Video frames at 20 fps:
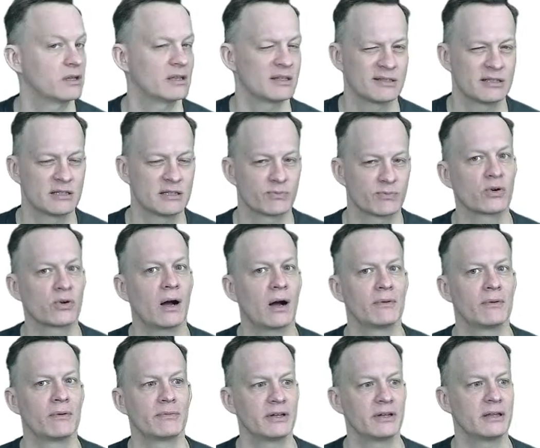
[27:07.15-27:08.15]
This is
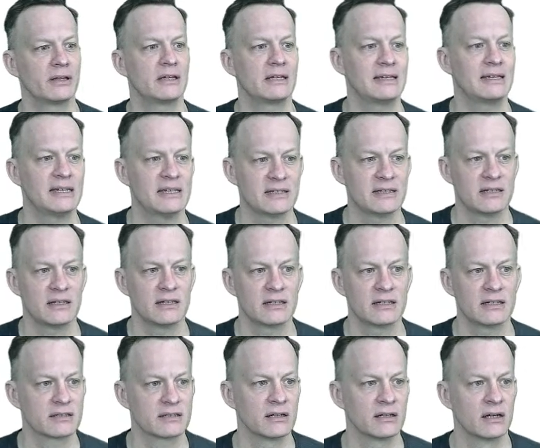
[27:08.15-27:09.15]
probably the
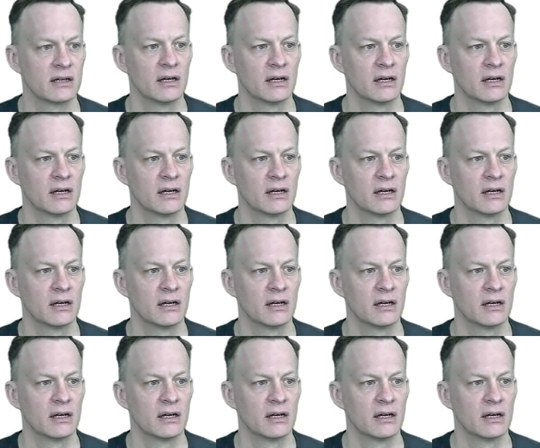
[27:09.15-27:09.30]
easiest